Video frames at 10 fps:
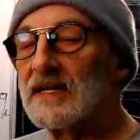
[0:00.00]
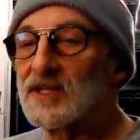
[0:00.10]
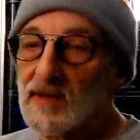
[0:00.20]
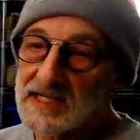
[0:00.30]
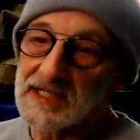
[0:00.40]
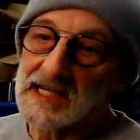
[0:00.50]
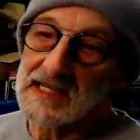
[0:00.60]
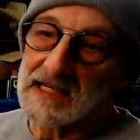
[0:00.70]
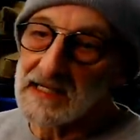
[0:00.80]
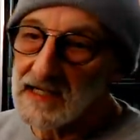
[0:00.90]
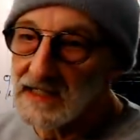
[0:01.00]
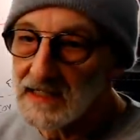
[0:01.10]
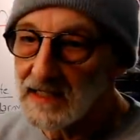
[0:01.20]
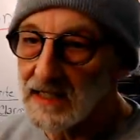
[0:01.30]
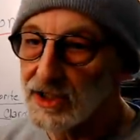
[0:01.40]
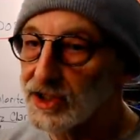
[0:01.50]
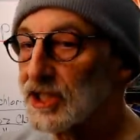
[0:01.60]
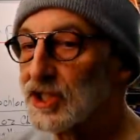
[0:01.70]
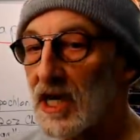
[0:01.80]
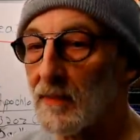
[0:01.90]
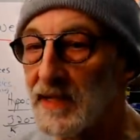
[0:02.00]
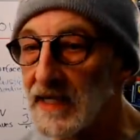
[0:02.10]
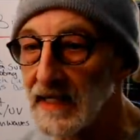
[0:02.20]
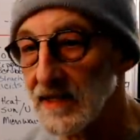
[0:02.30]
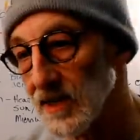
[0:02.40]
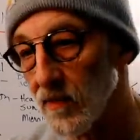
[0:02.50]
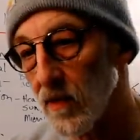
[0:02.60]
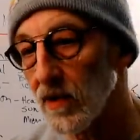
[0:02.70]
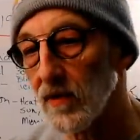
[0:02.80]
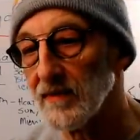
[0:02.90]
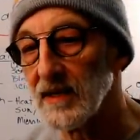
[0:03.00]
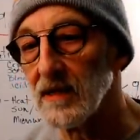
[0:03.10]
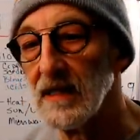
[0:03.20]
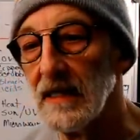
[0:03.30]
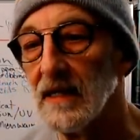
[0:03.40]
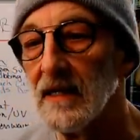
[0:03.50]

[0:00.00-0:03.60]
So I say that Xi Jinping is a war criminal.